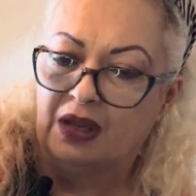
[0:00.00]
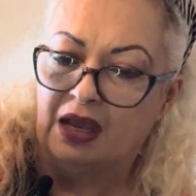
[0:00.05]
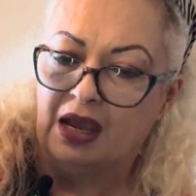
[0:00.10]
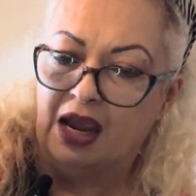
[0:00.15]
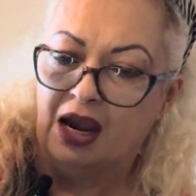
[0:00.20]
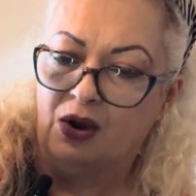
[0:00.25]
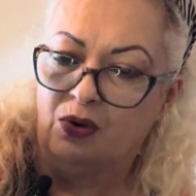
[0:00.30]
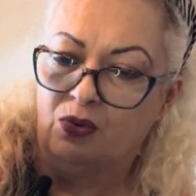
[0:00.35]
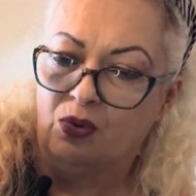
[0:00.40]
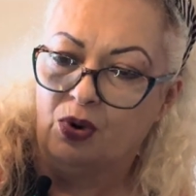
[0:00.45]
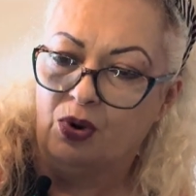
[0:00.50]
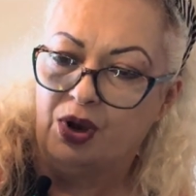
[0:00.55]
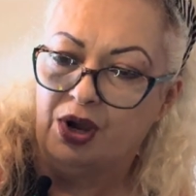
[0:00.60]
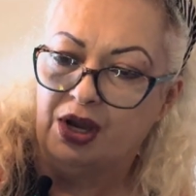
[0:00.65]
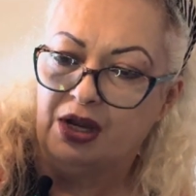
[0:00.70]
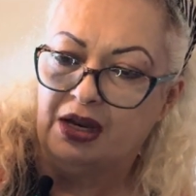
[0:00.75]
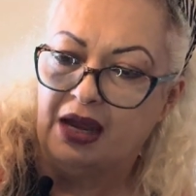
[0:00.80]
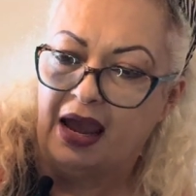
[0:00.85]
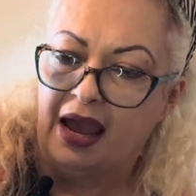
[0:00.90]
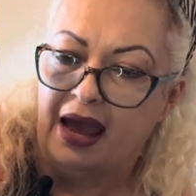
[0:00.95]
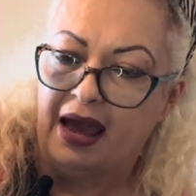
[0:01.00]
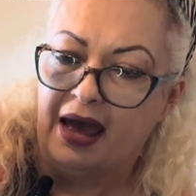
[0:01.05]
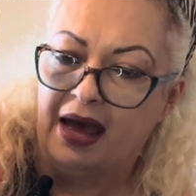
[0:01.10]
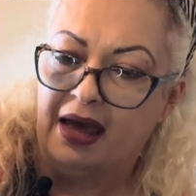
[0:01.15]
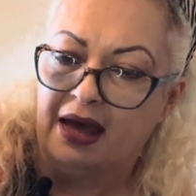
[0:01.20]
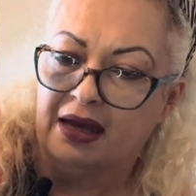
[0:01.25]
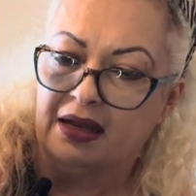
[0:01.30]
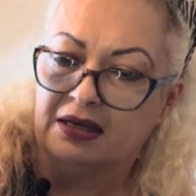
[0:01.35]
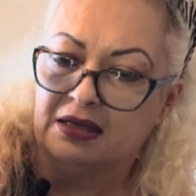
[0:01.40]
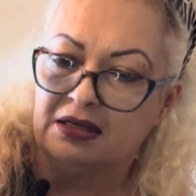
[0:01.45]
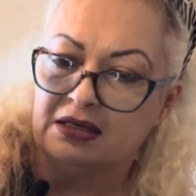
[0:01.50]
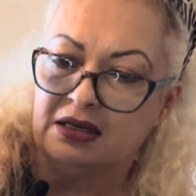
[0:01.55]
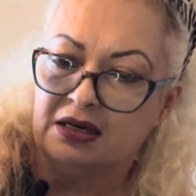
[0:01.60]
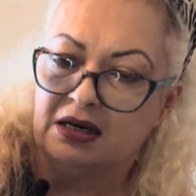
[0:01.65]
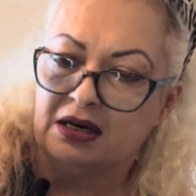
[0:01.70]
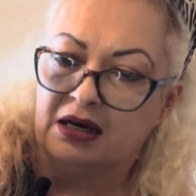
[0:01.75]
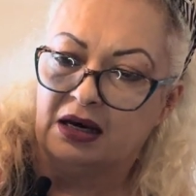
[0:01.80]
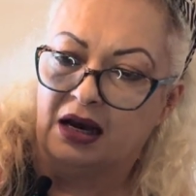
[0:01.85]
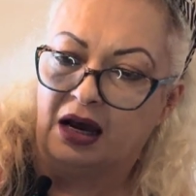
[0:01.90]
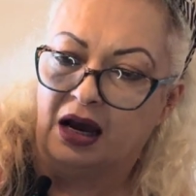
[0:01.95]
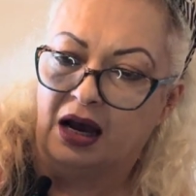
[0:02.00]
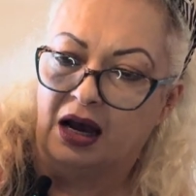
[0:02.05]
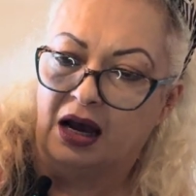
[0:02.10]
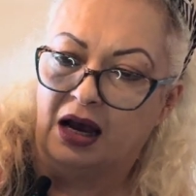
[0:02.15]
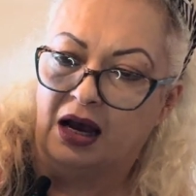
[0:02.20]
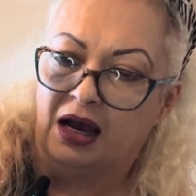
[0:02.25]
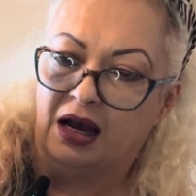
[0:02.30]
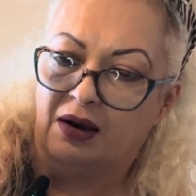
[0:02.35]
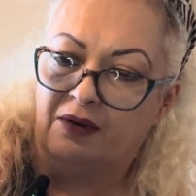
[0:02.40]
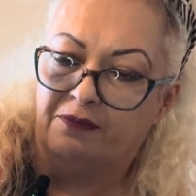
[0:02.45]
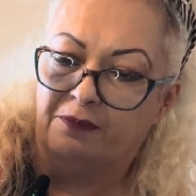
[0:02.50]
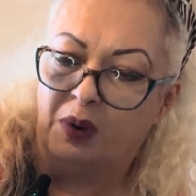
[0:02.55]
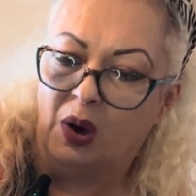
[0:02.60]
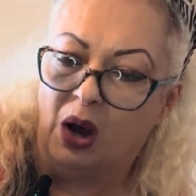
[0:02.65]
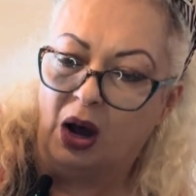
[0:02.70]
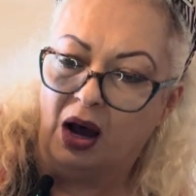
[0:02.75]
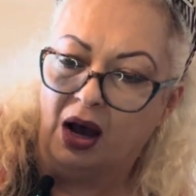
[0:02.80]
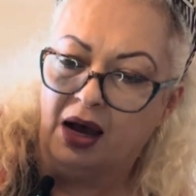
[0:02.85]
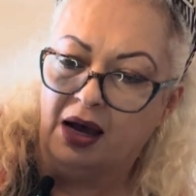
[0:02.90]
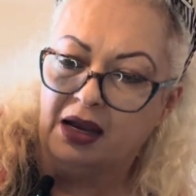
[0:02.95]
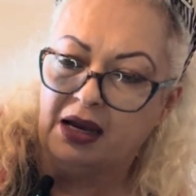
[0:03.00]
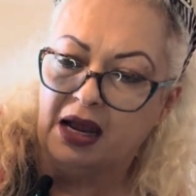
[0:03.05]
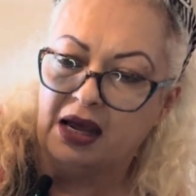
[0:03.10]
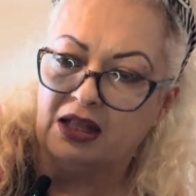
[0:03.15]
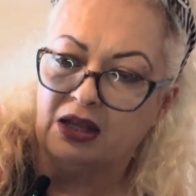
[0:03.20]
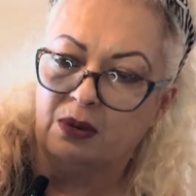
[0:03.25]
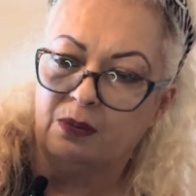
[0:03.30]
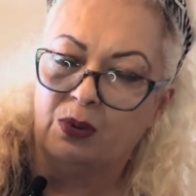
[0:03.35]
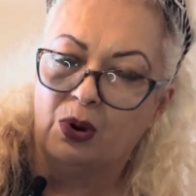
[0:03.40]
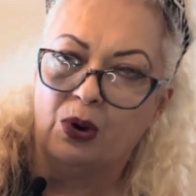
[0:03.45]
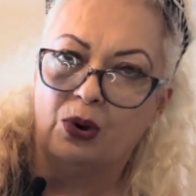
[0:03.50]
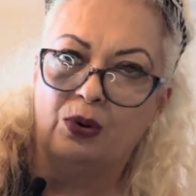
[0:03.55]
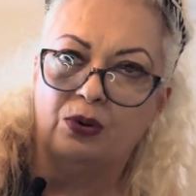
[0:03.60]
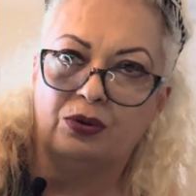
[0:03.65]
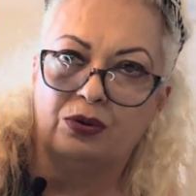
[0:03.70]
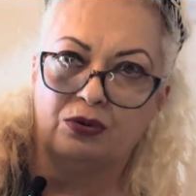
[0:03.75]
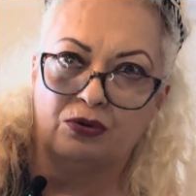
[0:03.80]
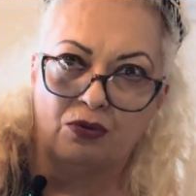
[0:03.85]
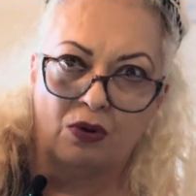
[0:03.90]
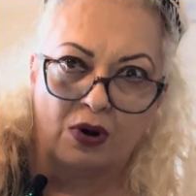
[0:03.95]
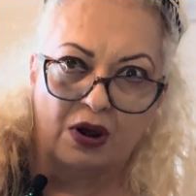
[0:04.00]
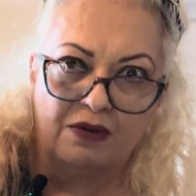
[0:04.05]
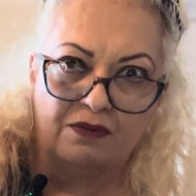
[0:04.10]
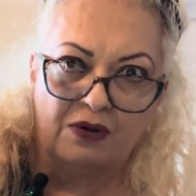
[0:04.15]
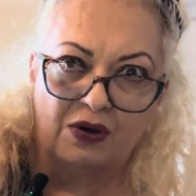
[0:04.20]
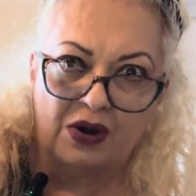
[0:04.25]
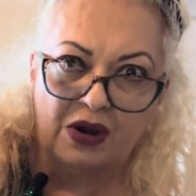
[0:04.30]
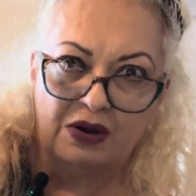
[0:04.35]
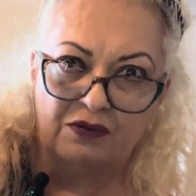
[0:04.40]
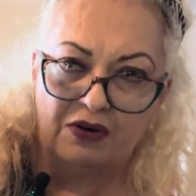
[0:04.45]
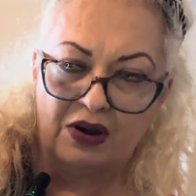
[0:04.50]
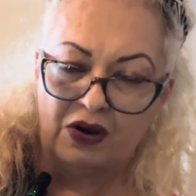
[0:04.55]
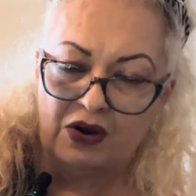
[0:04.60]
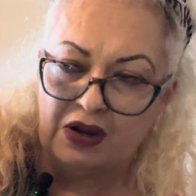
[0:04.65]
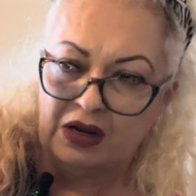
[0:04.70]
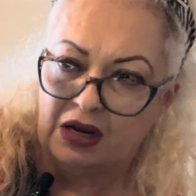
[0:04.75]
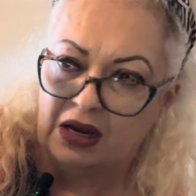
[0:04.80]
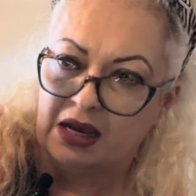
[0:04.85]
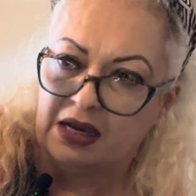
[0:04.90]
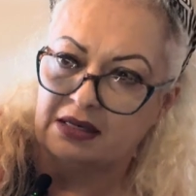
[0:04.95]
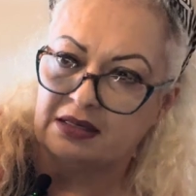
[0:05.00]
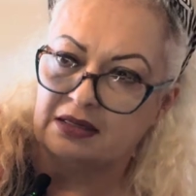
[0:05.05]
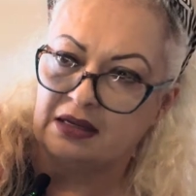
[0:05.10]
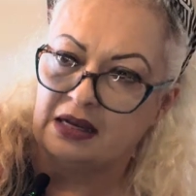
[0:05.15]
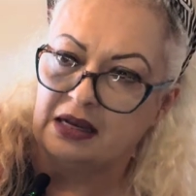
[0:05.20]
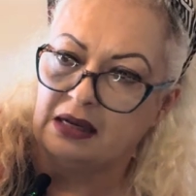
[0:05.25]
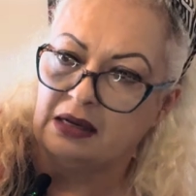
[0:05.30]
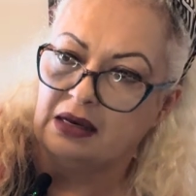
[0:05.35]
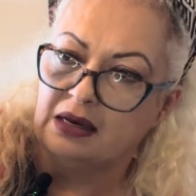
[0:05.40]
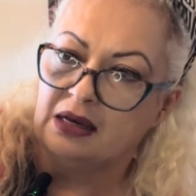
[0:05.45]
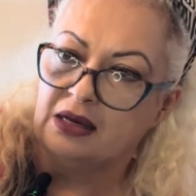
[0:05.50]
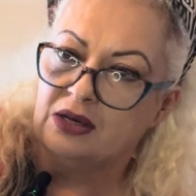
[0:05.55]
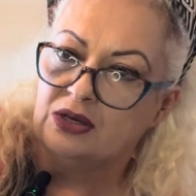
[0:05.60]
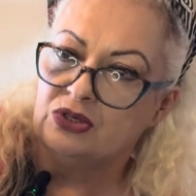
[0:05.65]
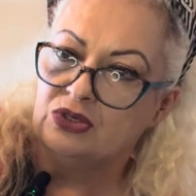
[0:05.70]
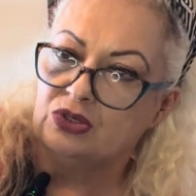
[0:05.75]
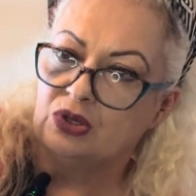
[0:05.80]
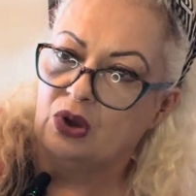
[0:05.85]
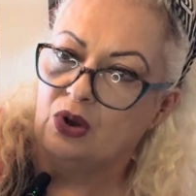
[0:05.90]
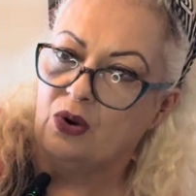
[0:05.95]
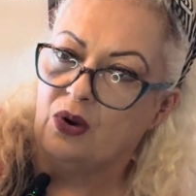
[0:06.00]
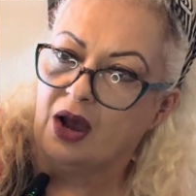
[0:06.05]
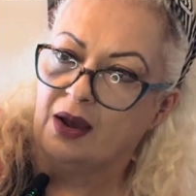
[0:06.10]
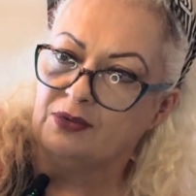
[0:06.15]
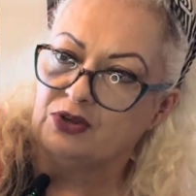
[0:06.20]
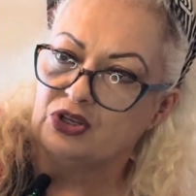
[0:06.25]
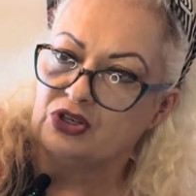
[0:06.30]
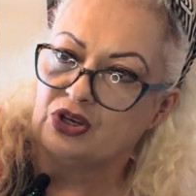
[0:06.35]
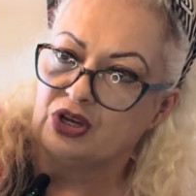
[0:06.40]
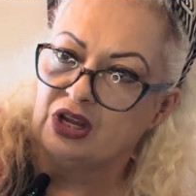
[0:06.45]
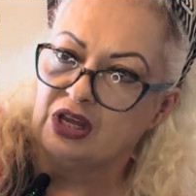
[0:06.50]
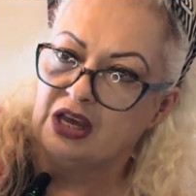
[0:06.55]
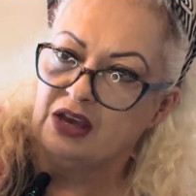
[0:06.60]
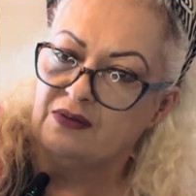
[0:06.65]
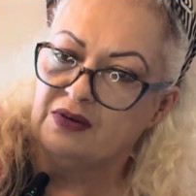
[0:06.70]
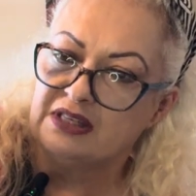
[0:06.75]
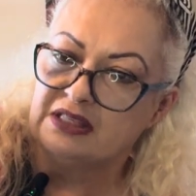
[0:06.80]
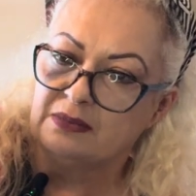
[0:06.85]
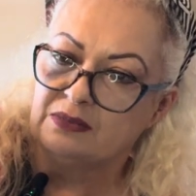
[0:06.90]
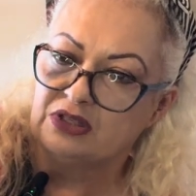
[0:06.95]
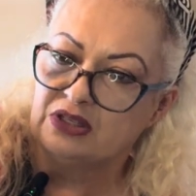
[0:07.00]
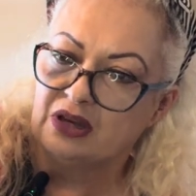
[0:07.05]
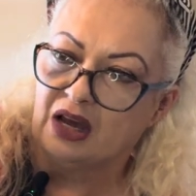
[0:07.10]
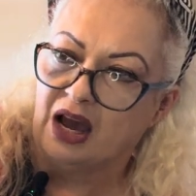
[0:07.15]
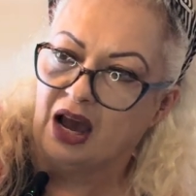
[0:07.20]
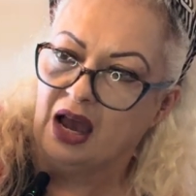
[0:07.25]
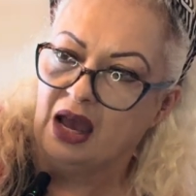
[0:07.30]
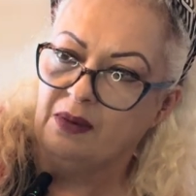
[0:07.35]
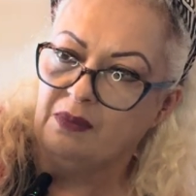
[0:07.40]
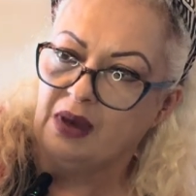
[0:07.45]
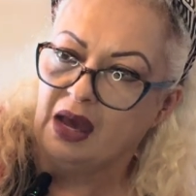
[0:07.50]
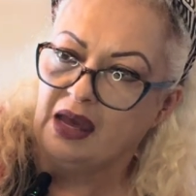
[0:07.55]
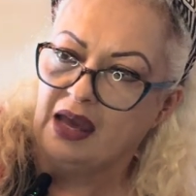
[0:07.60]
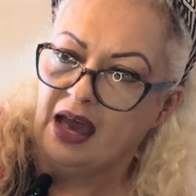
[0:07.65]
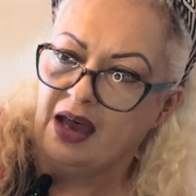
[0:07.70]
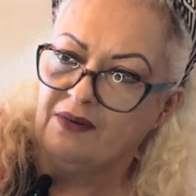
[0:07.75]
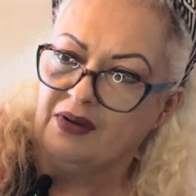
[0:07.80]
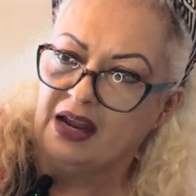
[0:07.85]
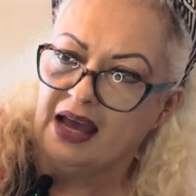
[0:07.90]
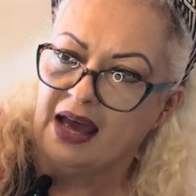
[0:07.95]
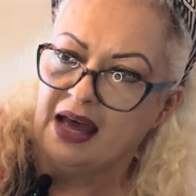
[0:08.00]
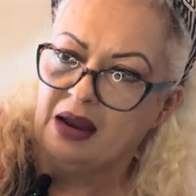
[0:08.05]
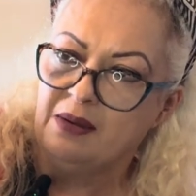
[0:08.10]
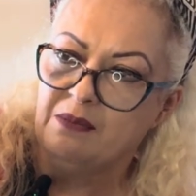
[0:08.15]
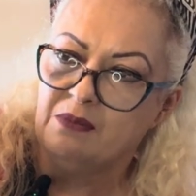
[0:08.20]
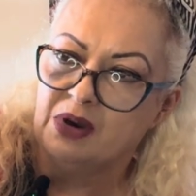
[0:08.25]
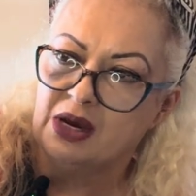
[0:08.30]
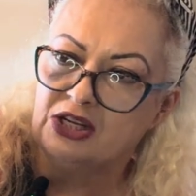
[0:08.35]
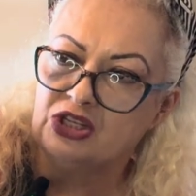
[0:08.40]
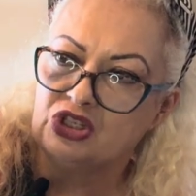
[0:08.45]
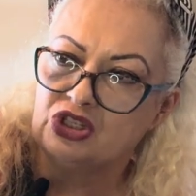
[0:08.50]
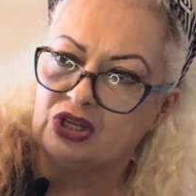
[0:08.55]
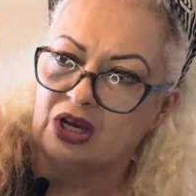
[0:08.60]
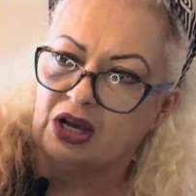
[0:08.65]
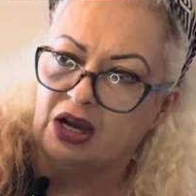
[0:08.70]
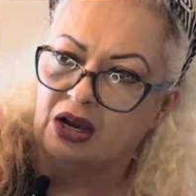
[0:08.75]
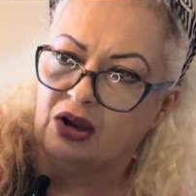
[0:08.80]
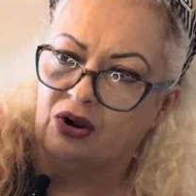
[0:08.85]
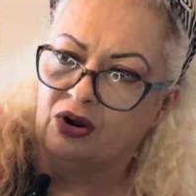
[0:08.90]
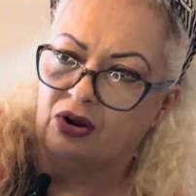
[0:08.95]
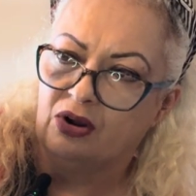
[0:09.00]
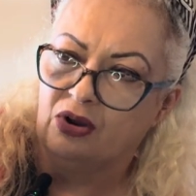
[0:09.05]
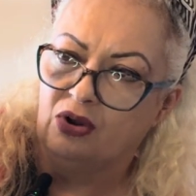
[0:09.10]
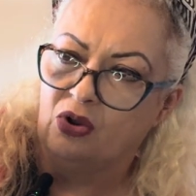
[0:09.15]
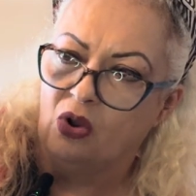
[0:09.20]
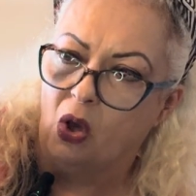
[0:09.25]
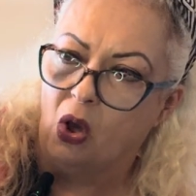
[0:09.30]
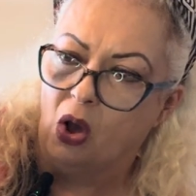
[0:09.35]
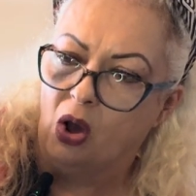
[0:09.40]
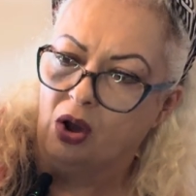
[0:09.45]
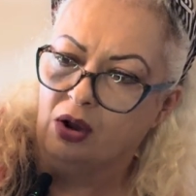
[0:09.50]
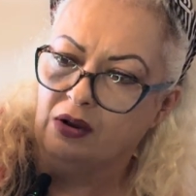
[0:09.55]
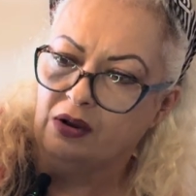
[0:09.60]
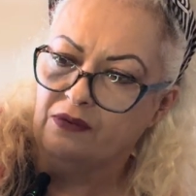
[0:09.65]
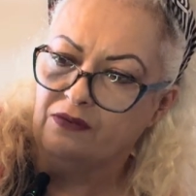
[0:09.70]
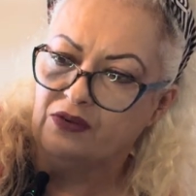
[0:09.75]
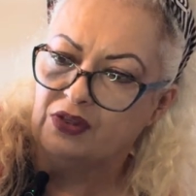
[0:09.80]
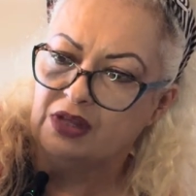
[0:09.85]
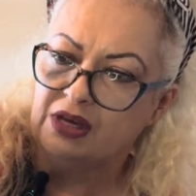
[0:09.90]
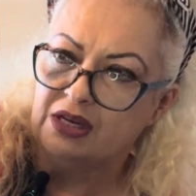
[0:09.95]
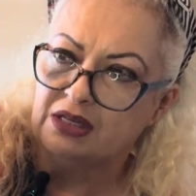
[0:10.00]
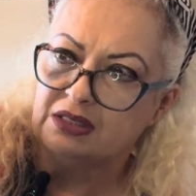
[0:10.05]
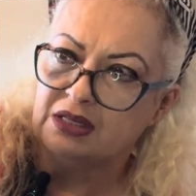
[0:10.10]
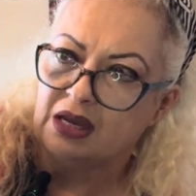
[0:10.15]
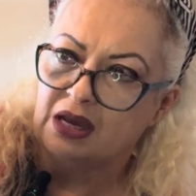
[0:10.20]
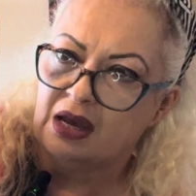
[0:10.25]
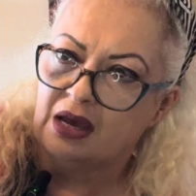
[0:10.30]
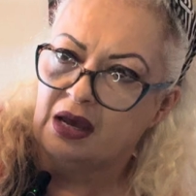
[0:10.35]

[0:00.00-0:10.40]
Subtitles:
aeroid and pond, and they're both growing very, very nicely. So I'm just going to give it some time. I haven't had it much or long for this,